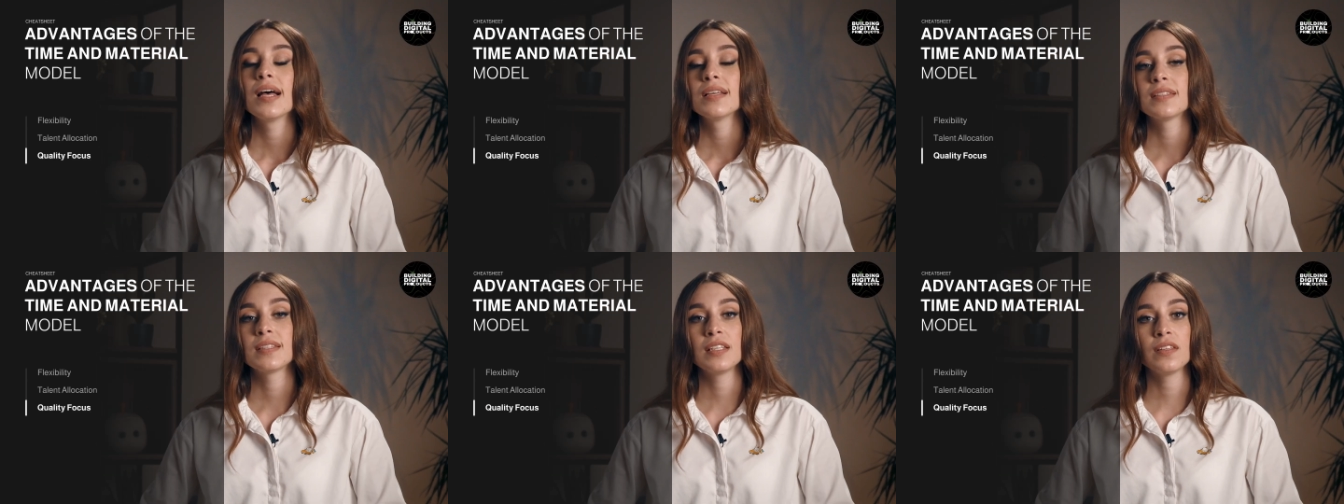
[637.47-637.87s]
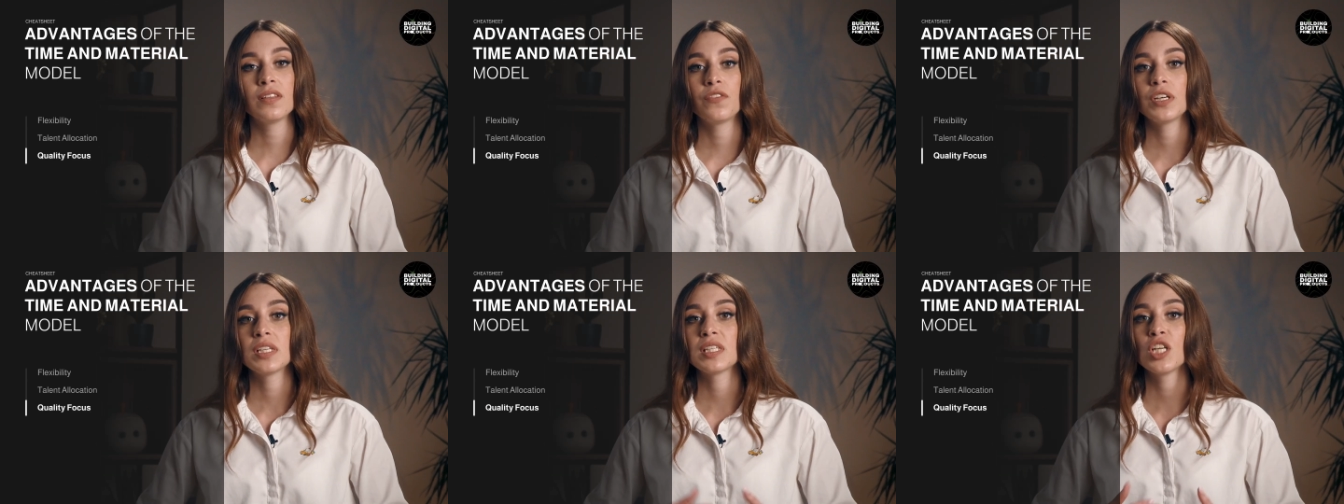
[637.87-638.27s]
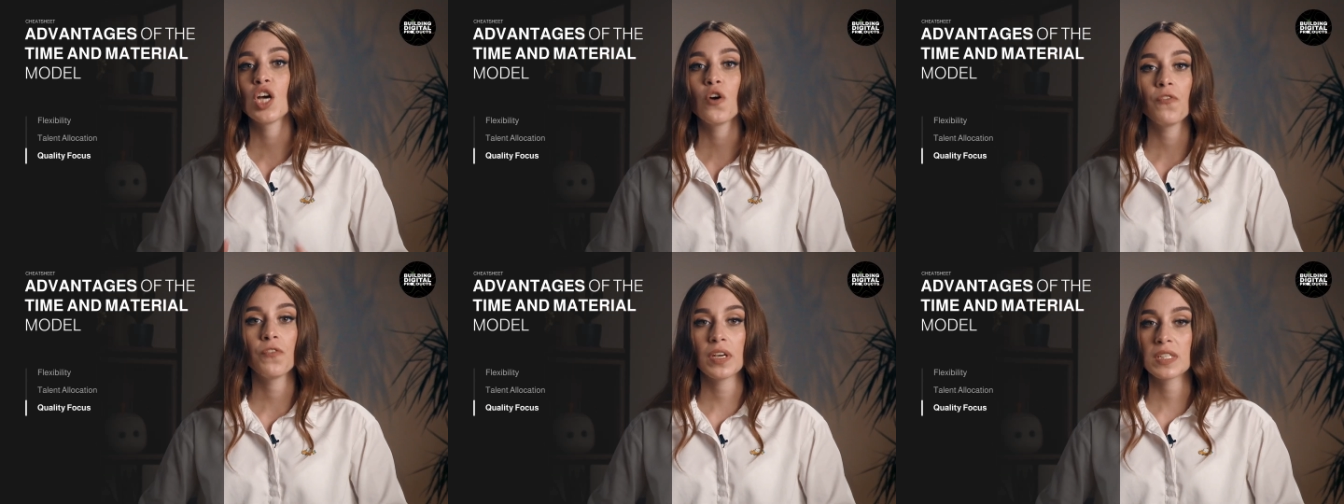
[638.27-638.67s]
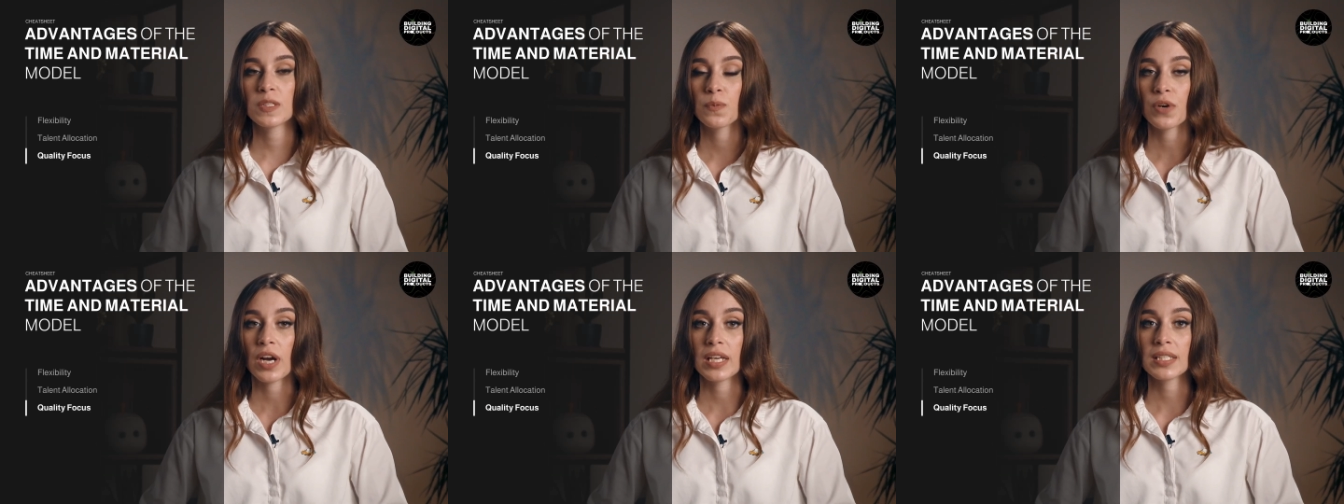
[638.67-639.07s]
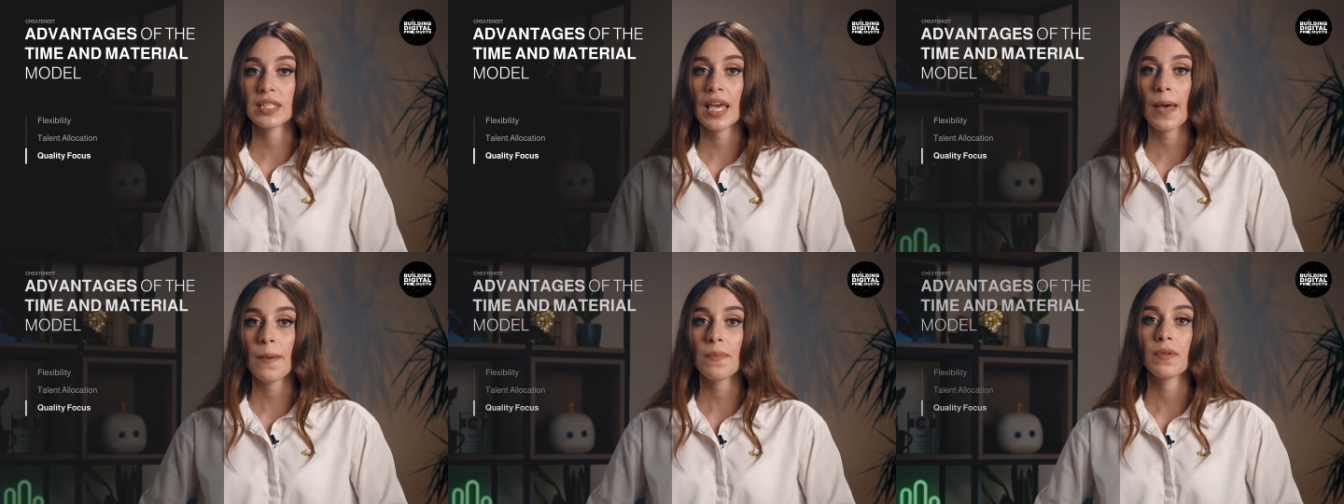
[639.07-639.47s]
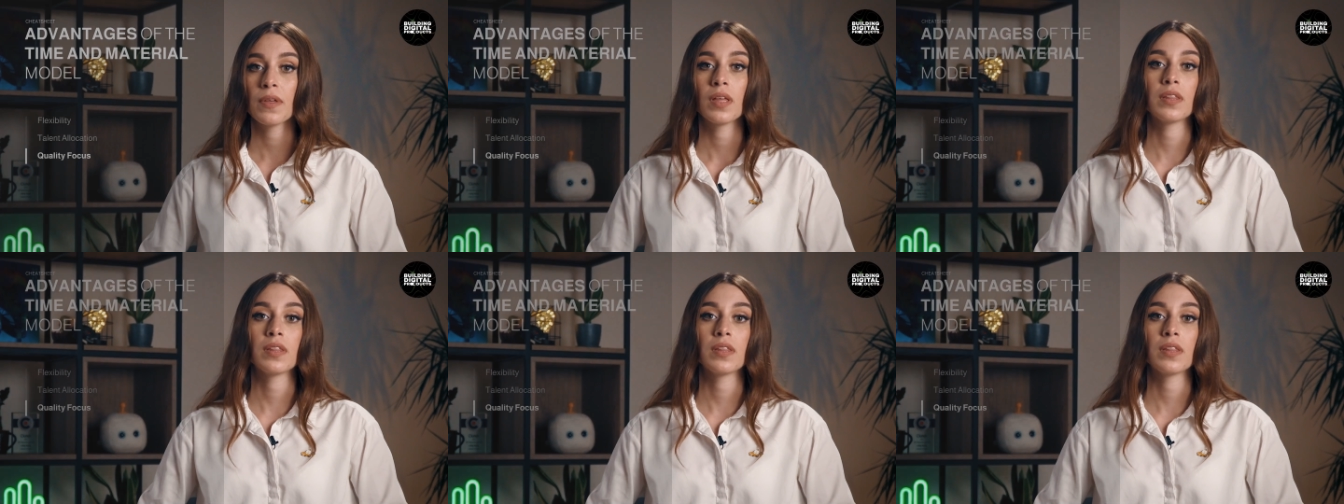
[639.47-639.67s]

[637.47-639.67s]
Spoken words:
Since there is no fixed price cap,